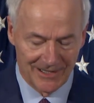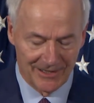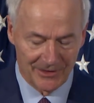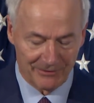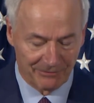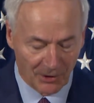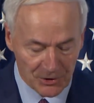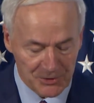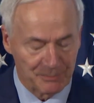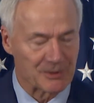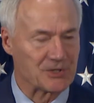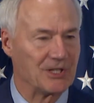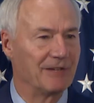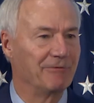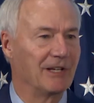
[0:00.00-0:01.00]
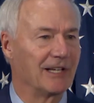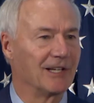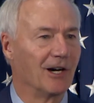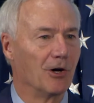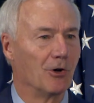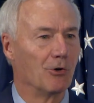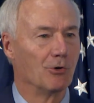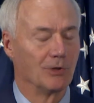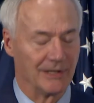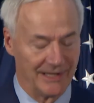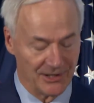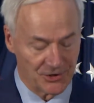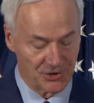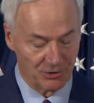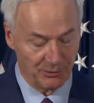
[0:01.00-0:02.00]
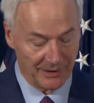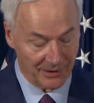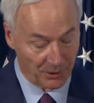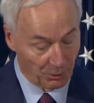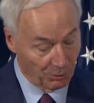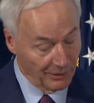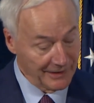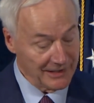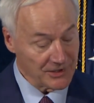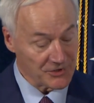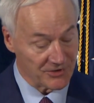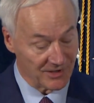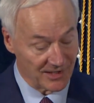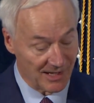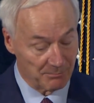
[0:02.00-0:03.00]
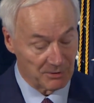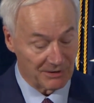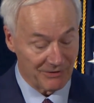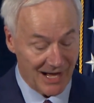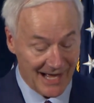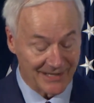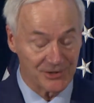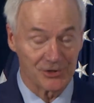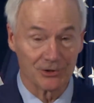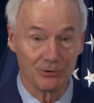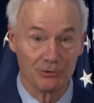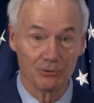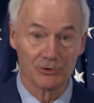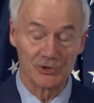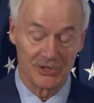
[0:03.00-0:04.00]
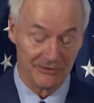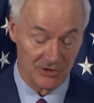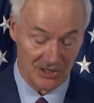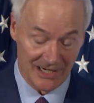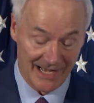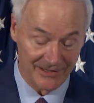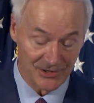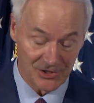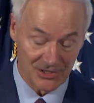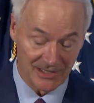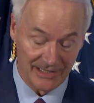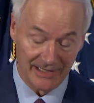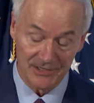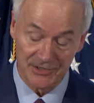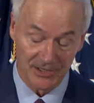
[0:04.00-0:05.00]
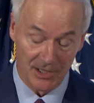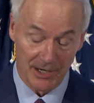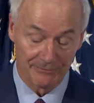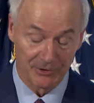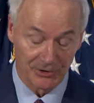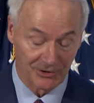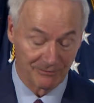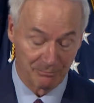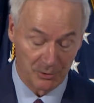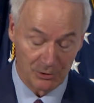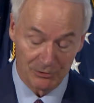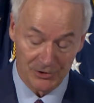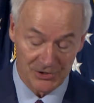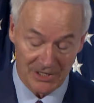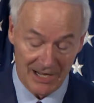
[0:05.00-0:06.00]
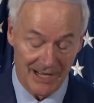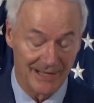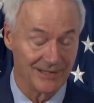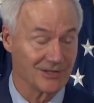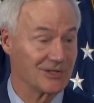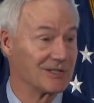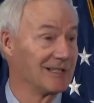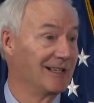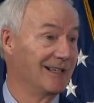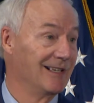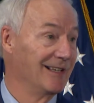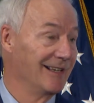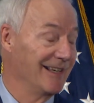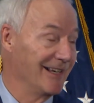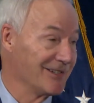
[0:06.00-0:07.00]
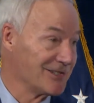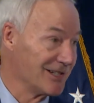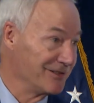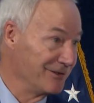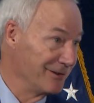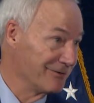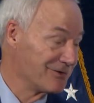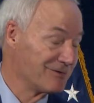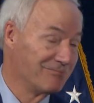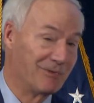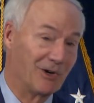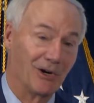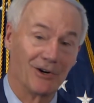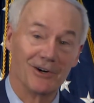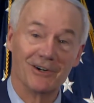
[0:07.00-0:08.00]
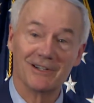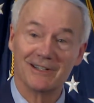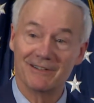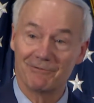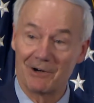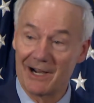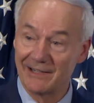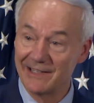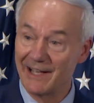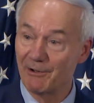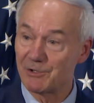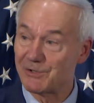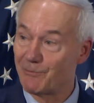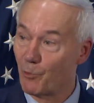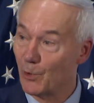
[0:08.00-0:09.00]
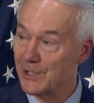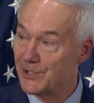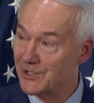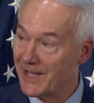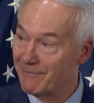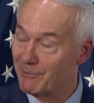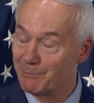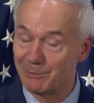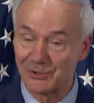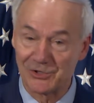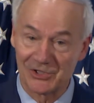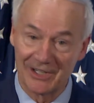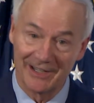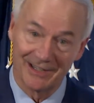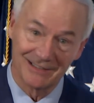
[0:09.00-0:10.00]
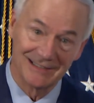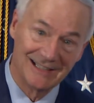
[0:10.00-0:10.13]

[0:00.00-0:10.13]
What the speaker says: The first specific goal is to increase the number of high schools in the United States that offer computer science. As you've heard, right now it's 47%.